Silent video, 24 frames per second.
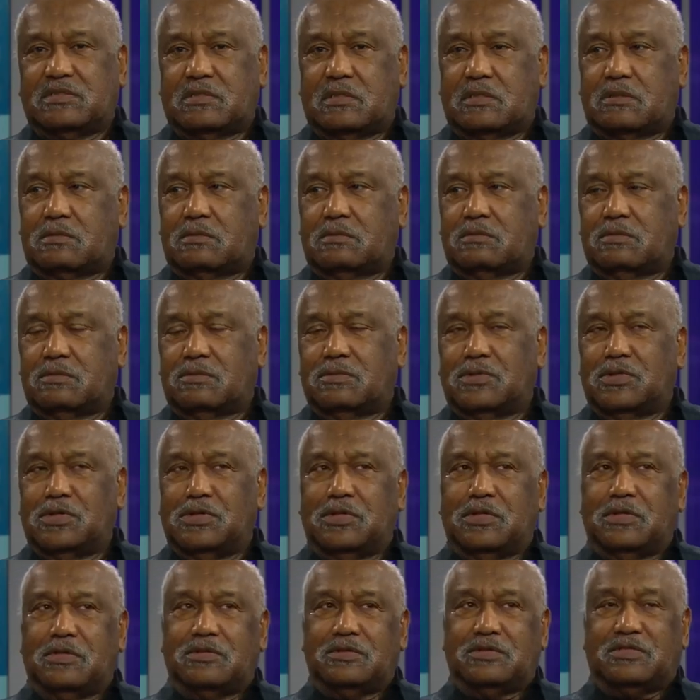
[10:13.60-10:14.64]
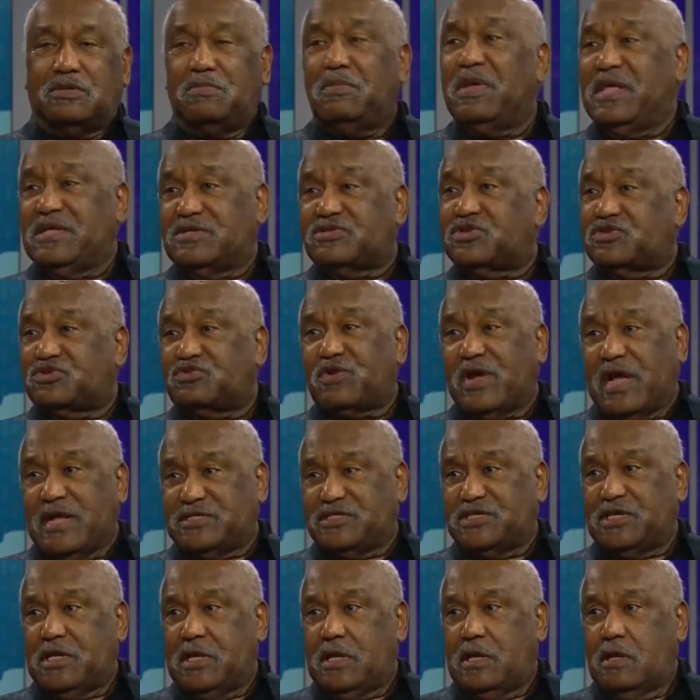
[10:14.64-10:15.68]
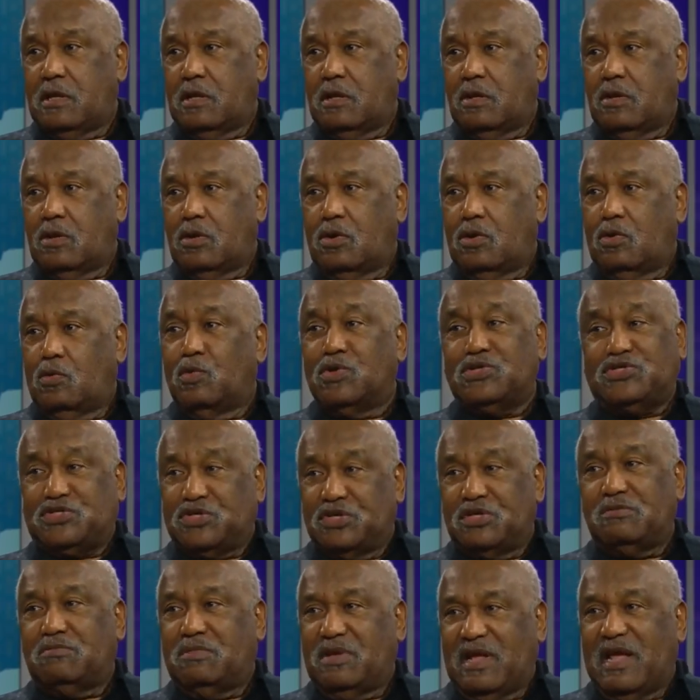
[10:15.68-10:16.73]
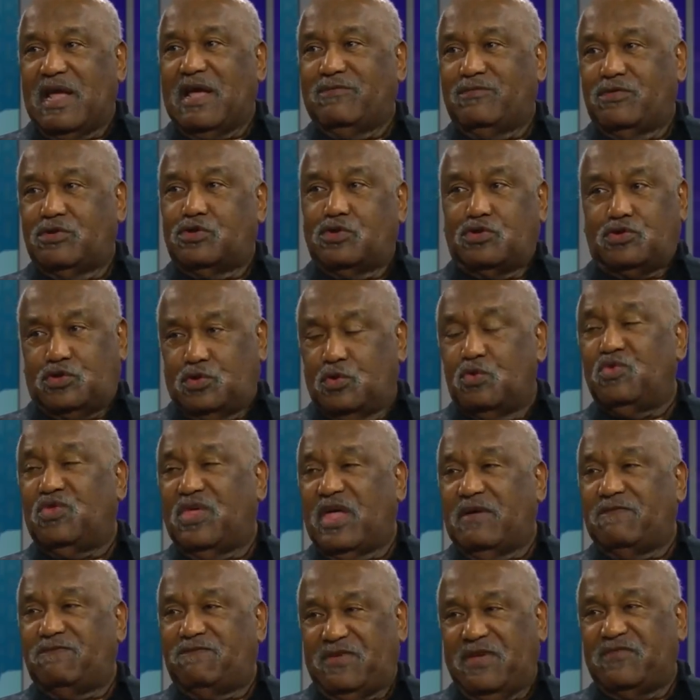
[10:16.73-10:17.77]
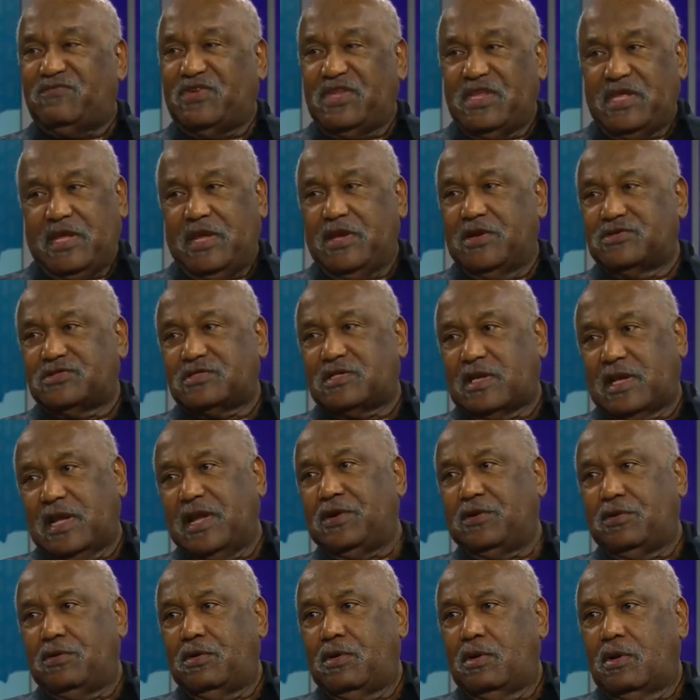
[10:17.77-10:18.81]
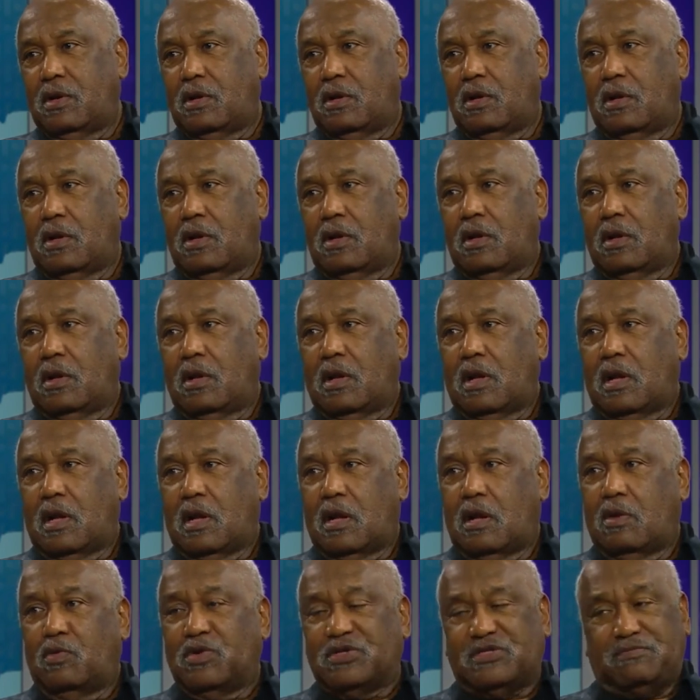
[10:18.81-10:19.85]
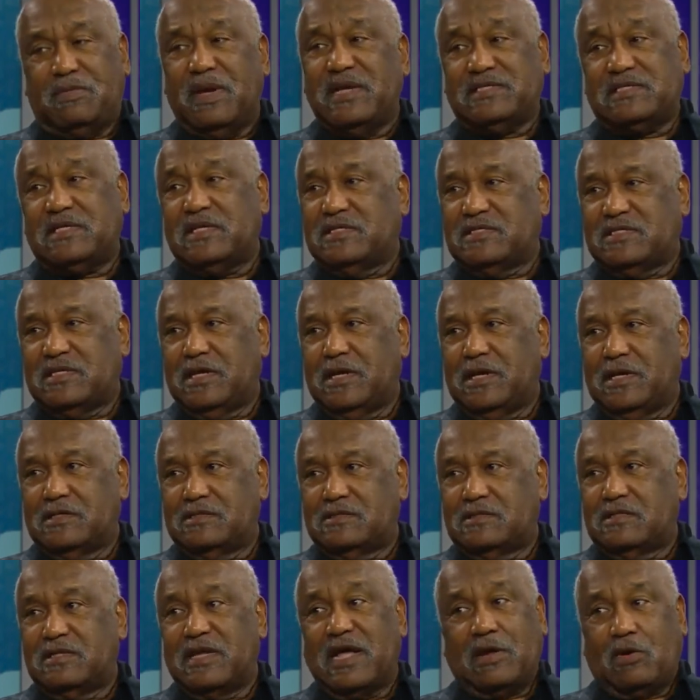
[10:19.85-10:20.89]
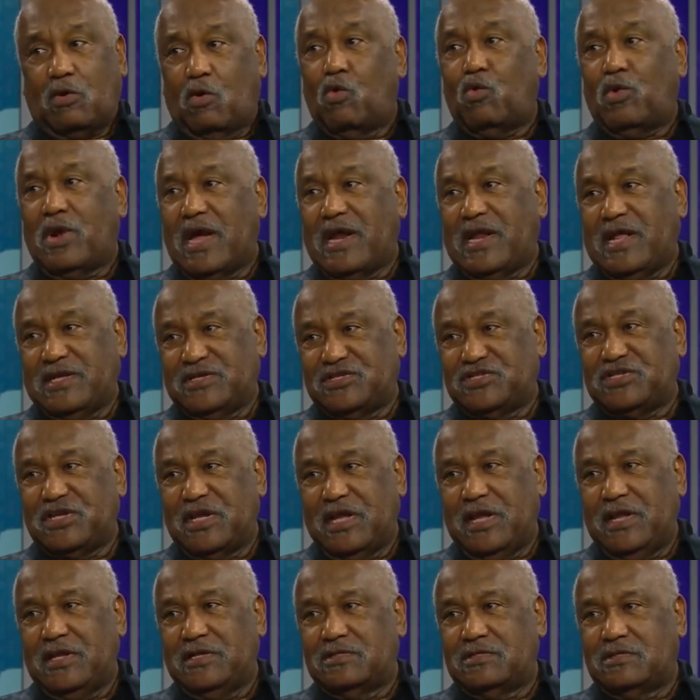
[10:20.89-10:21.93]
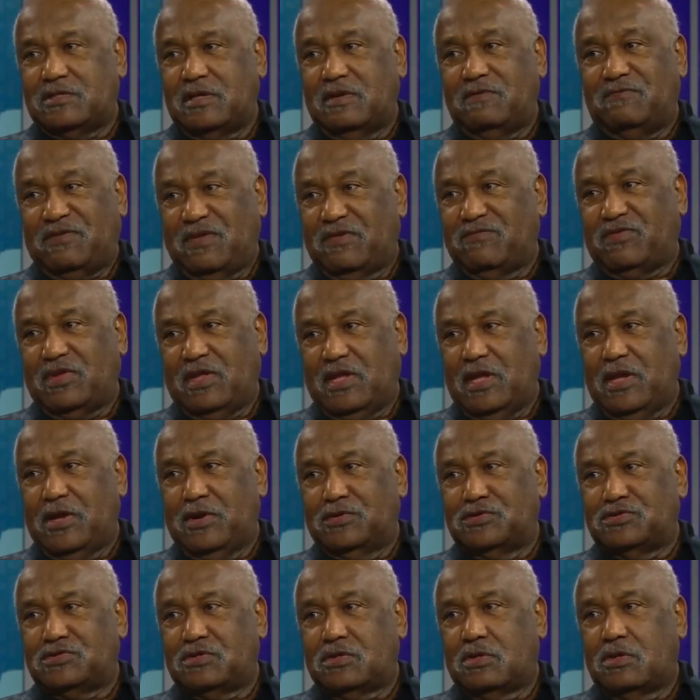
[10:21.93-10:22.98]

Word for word: a, to me, is a tragedy. We shouldn't be having to do that 50 years later, uh, which basically says not a whole lot has changed in mm -hmm. 50 years.